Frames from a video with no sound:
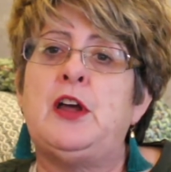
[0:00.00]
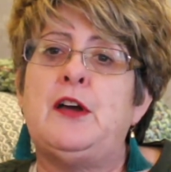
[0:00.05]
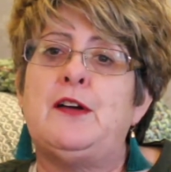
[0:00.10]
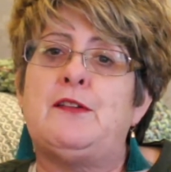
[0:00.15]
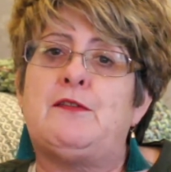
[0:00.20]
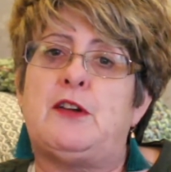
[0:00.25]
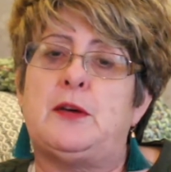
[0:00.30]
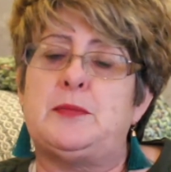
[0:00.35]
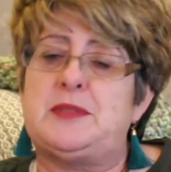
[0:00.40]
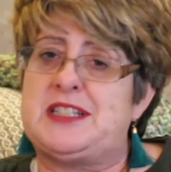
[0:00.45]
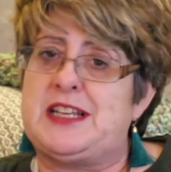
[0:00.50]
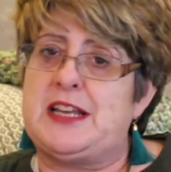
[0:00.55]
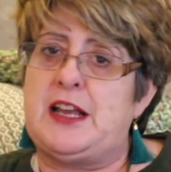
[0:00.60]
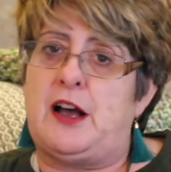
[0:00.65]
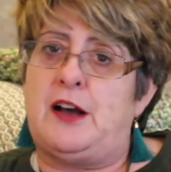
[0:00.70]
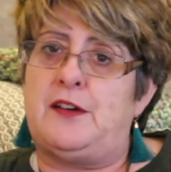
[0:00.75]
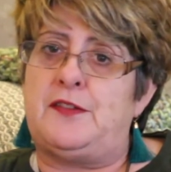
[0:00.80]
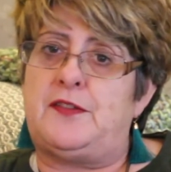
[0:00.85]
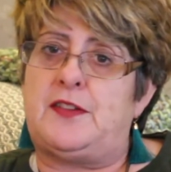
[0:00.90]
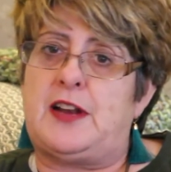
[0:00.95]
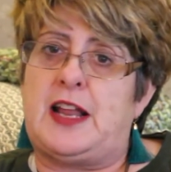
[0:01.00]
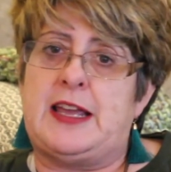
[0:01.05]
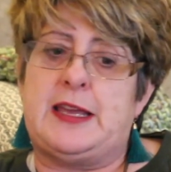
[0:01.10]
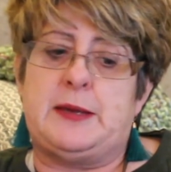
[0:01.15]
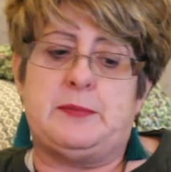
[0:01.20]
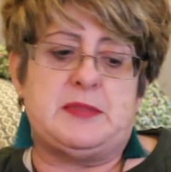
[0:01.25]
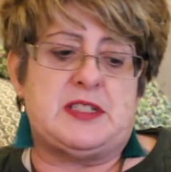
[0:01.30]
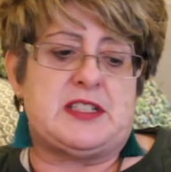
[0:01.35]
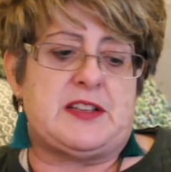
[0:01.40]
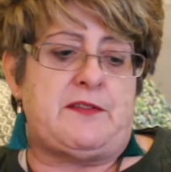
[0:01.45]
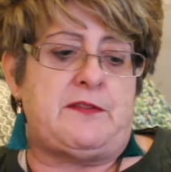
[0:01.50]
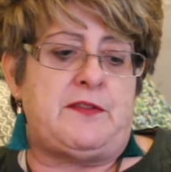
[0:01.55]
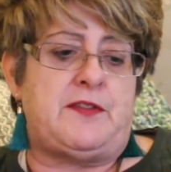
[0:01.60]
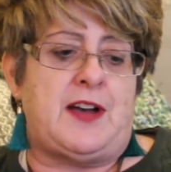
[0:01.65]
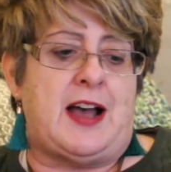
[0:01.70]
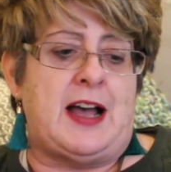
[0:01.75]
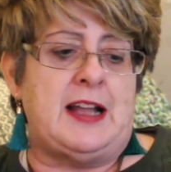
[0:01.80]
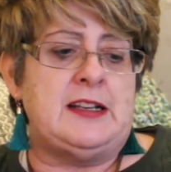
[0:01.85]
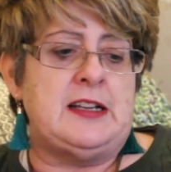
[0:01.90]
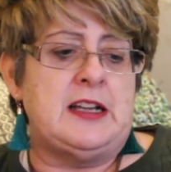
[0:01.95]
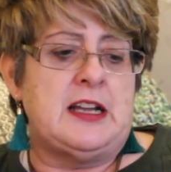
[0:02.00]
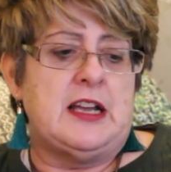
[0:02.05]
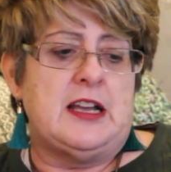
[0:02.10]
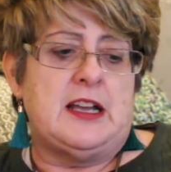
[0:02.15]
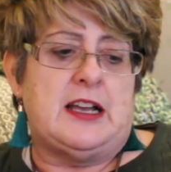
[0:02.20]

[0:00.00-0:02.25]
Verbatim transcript: from CR Flames Fan.